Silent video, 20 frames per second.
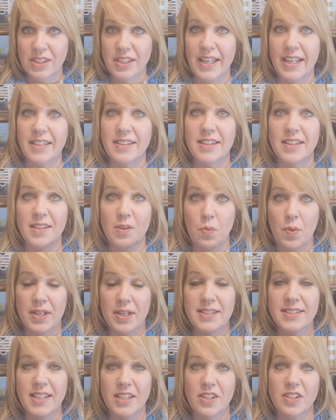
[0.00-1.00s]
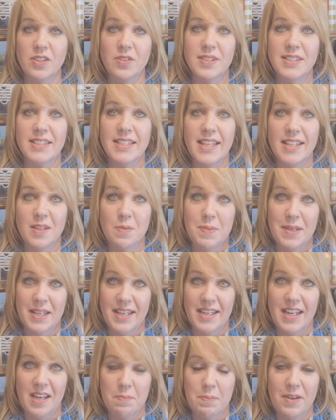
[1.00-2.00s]
like the ones that you see at the
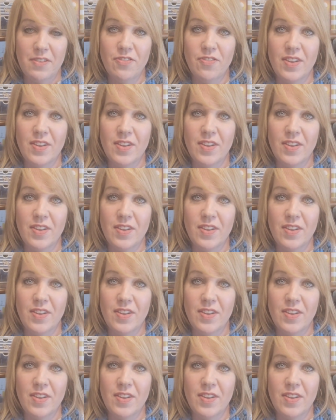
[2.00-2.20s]
beginning of my